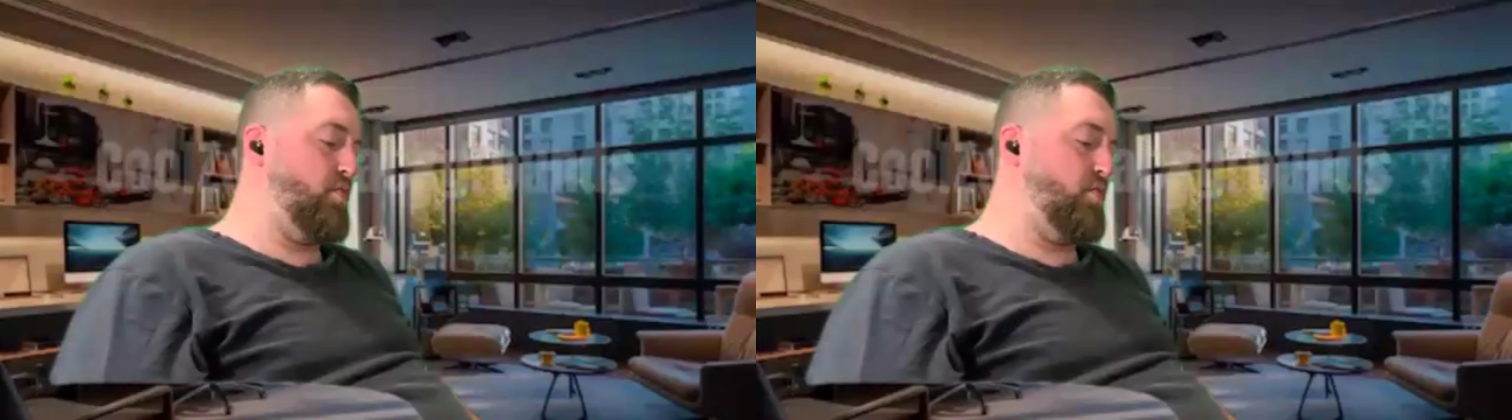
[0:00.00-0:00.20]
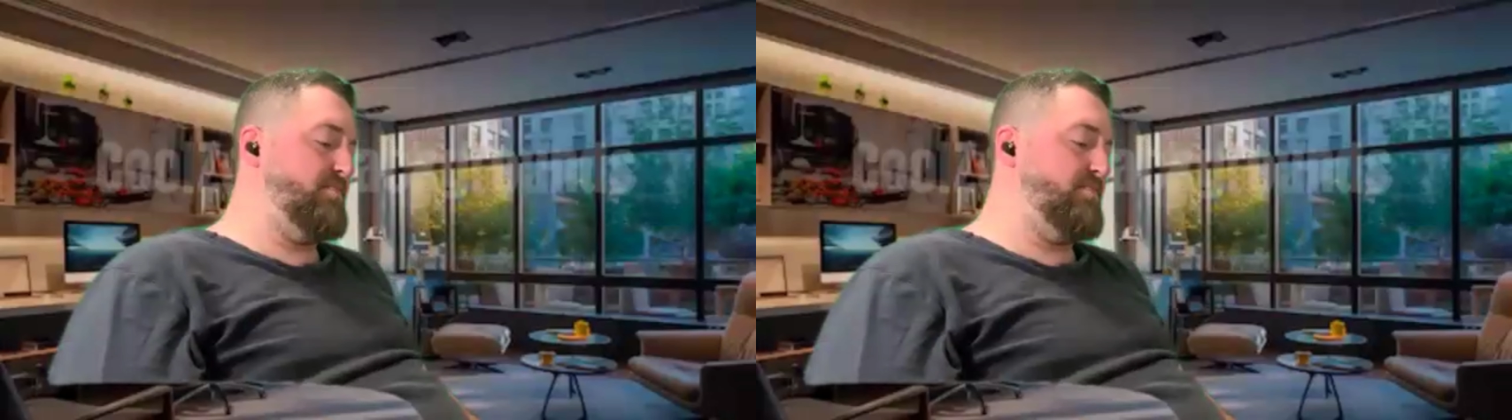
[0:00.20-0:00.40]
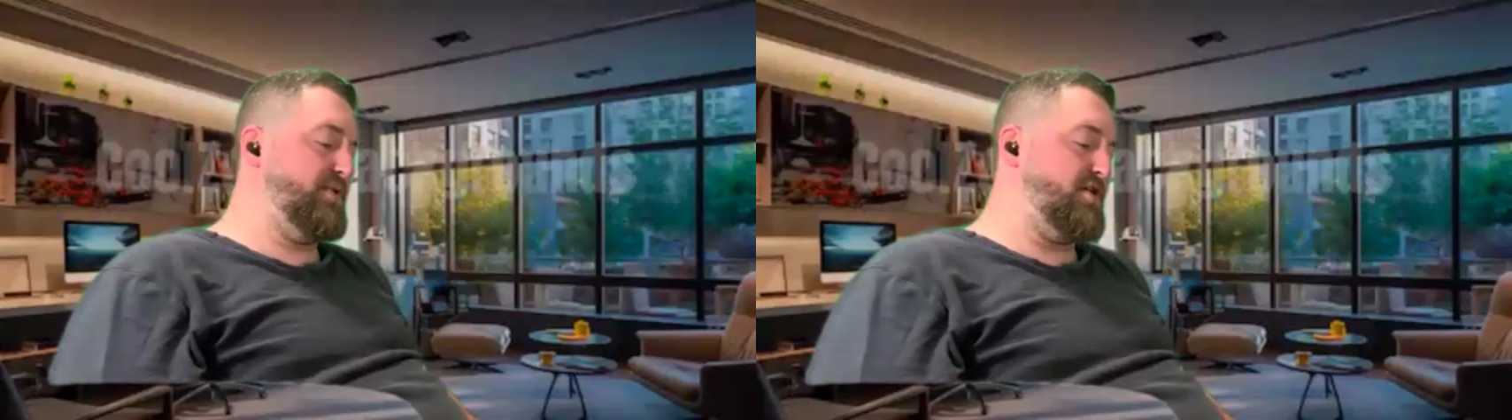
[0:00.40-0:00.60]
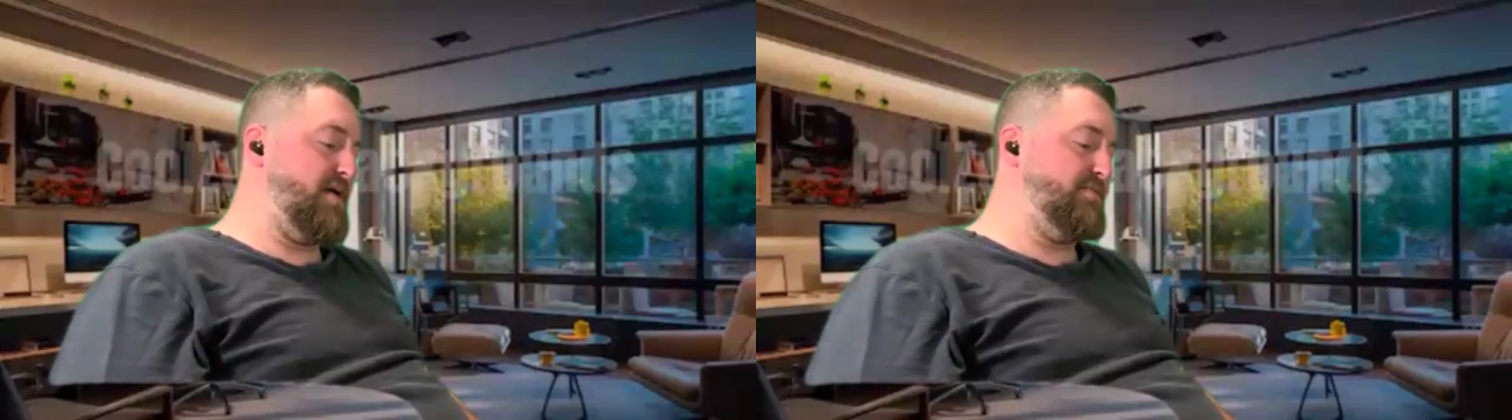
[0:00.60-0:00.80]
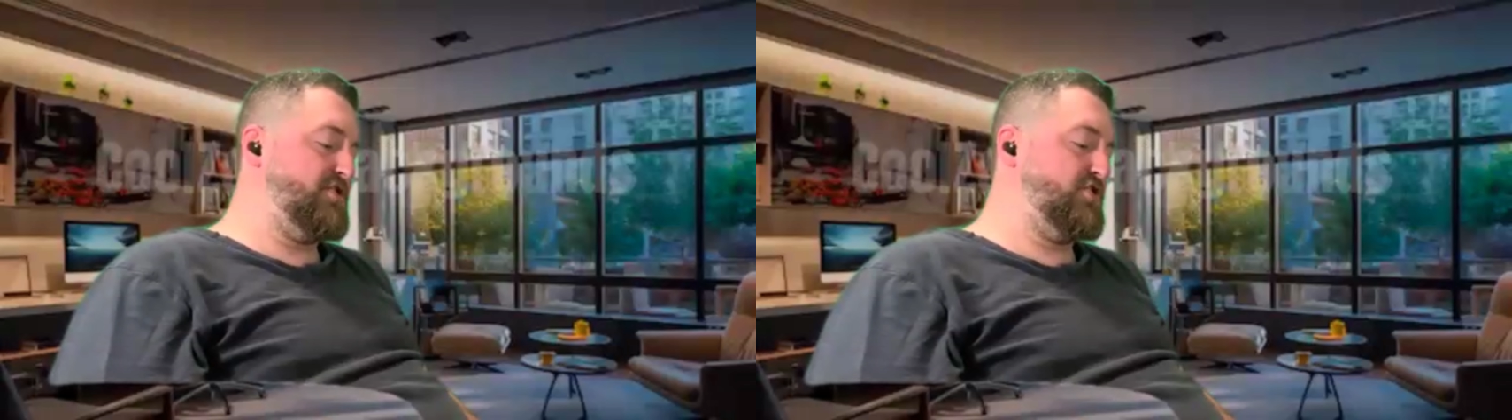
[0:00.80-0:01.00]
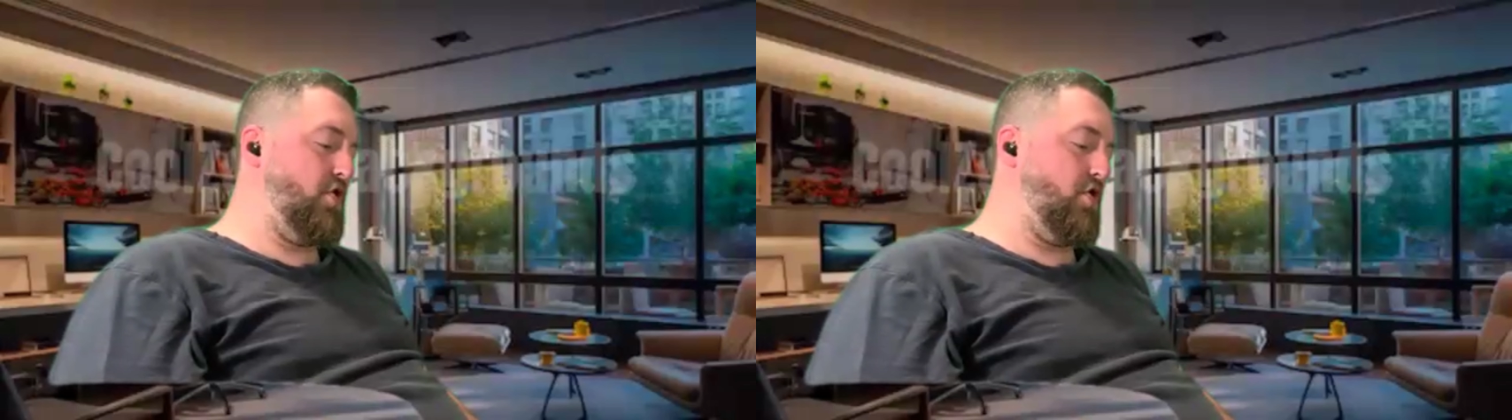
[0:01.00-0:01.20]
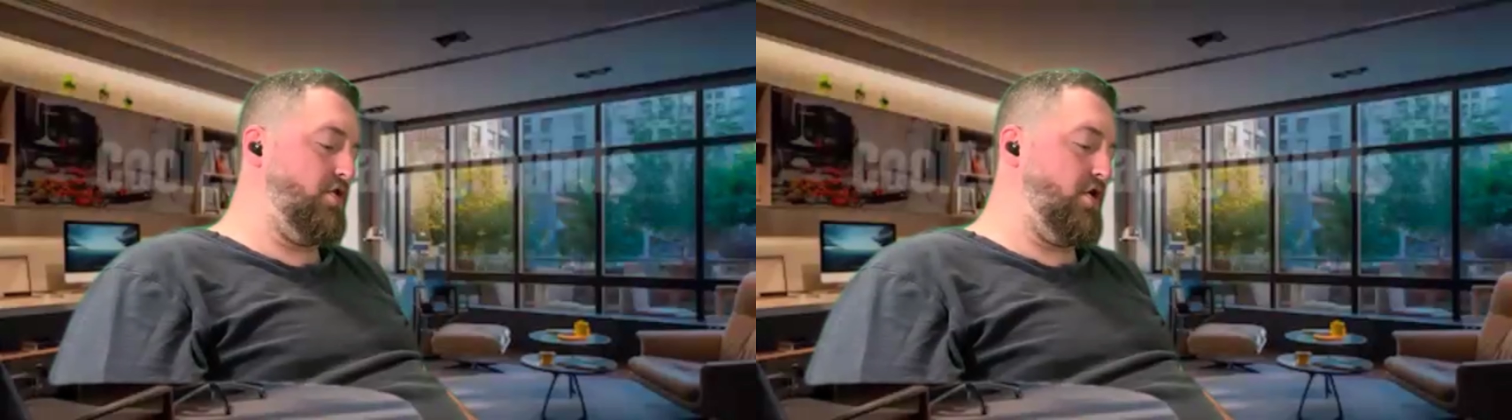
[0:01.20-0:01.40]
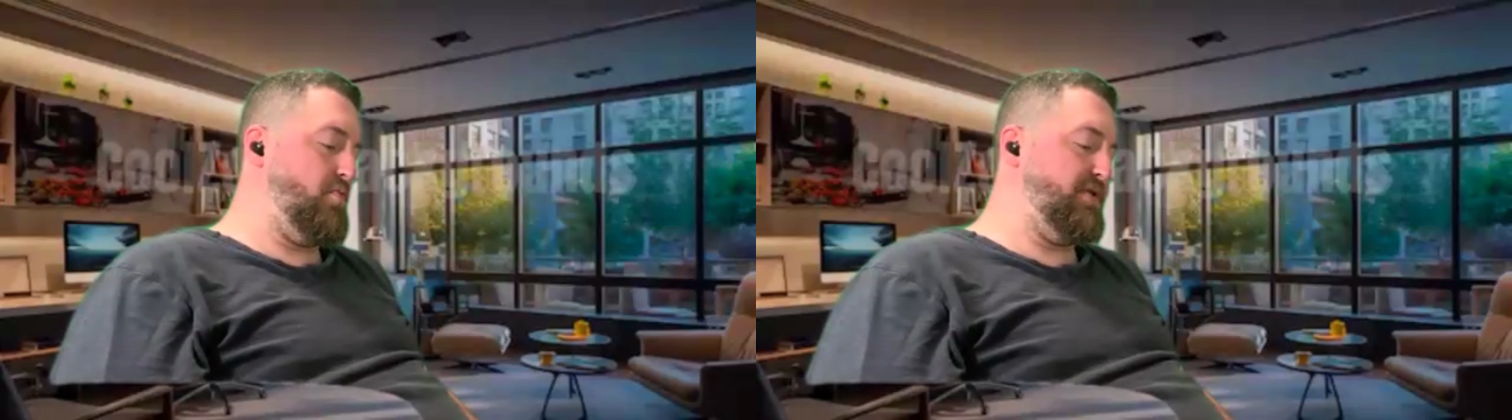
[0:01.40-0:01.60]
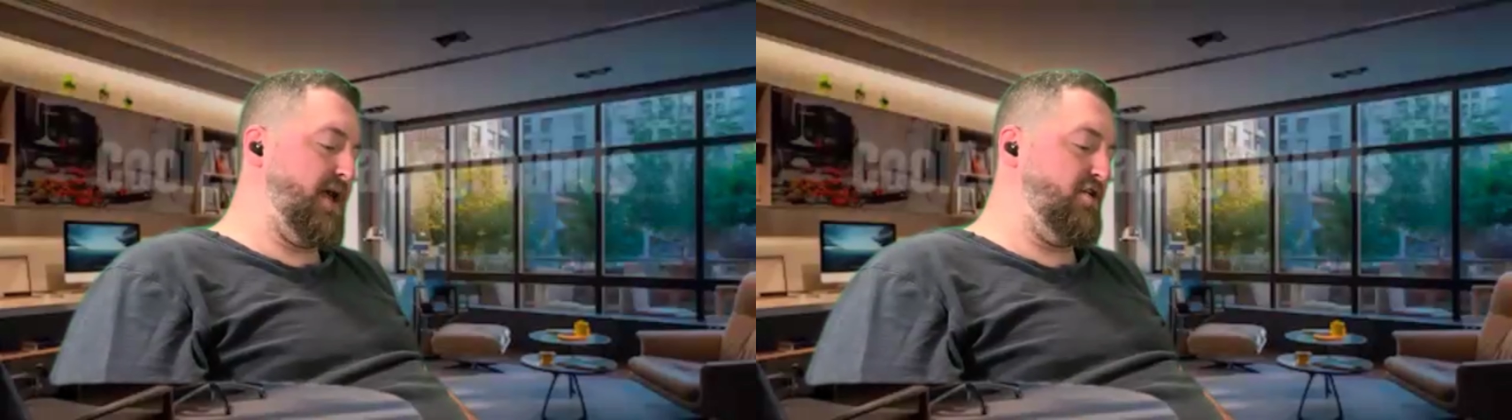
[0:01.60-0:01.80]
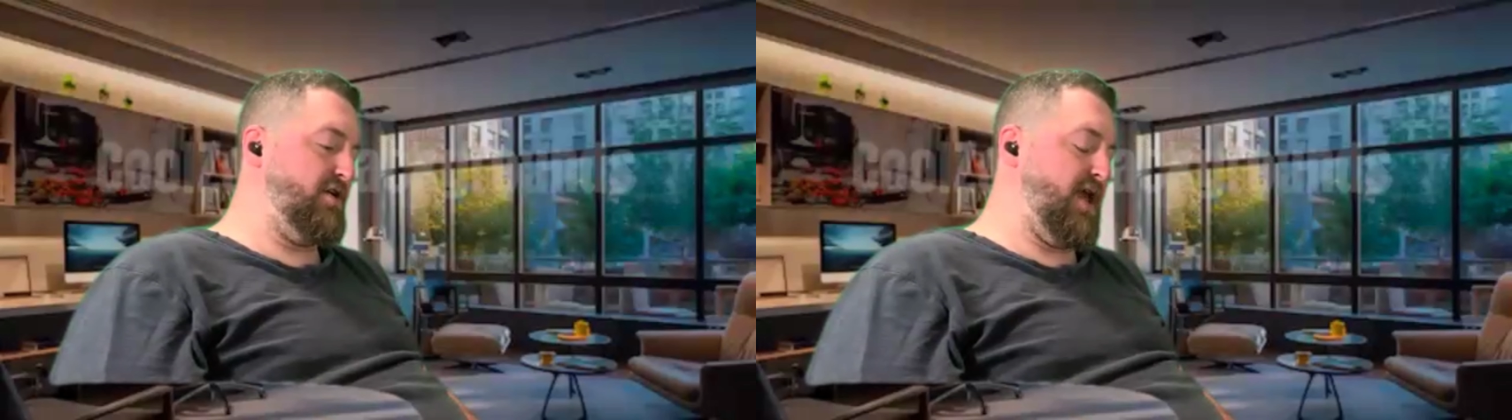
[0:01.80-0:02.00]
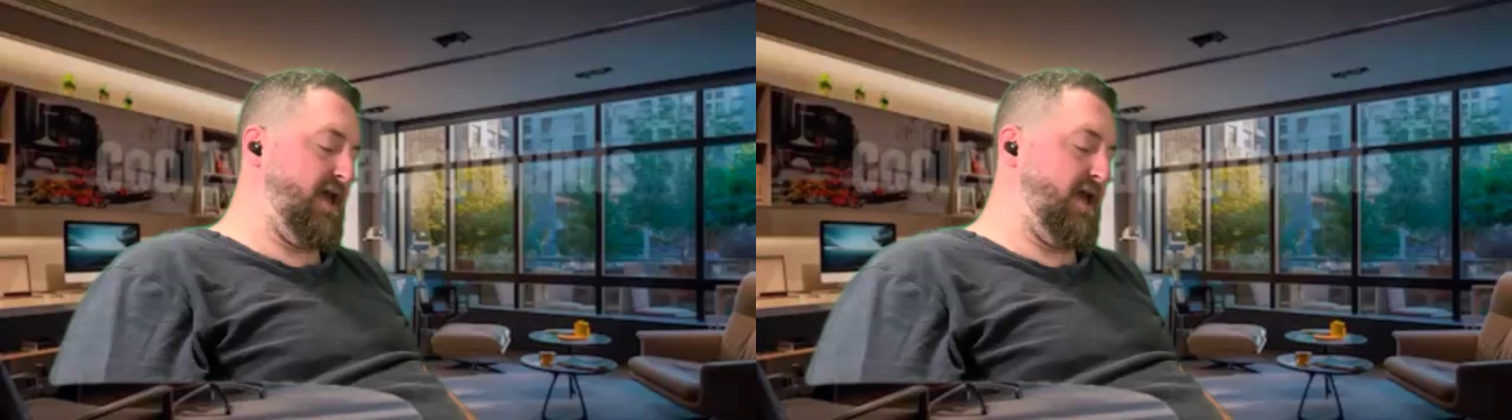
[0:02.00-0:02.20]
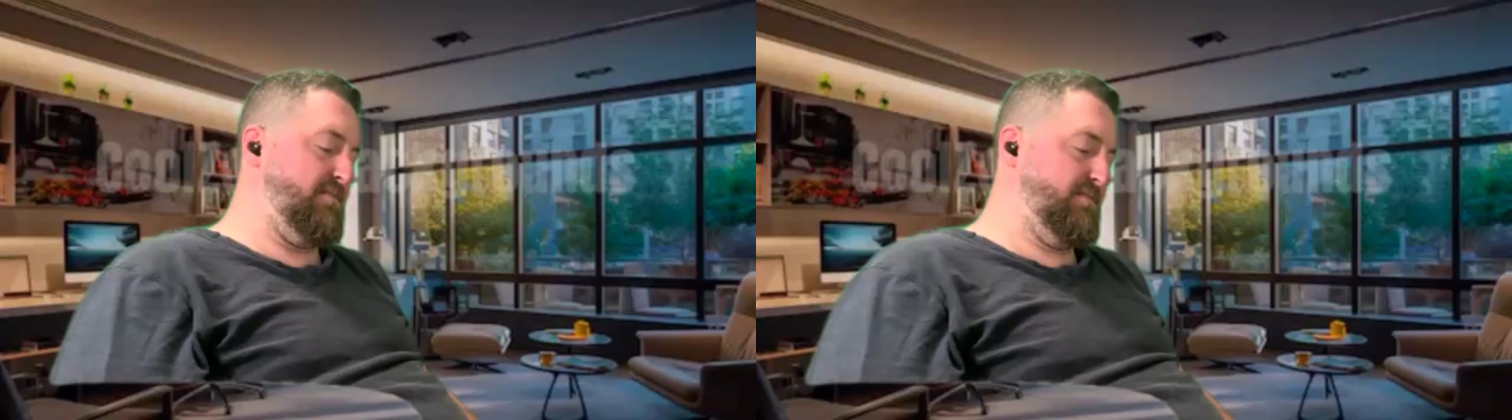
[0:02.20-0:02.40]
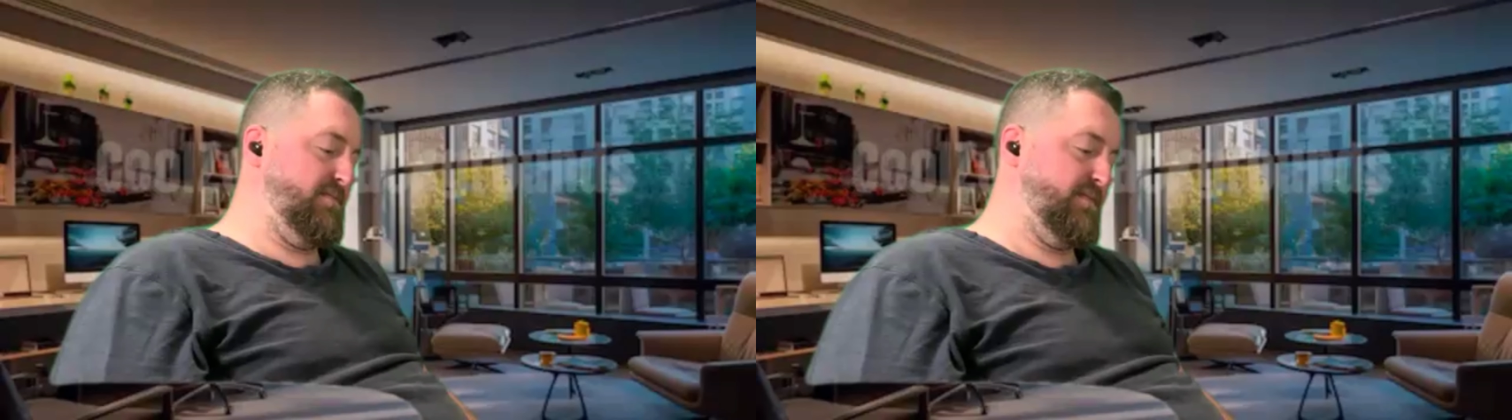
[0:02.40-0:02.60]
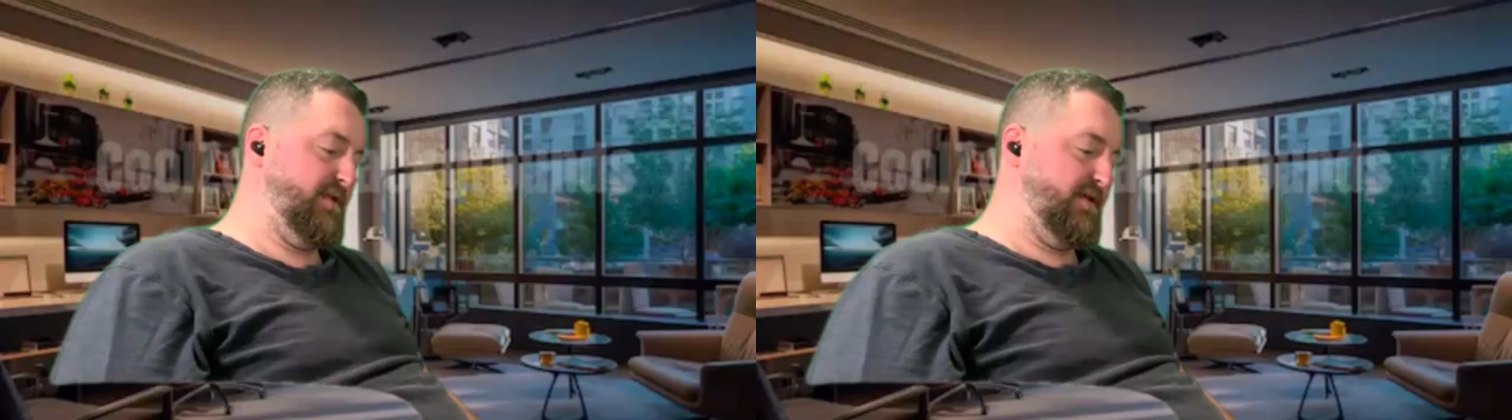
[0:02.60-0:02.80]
It was a one-player game, solo player game,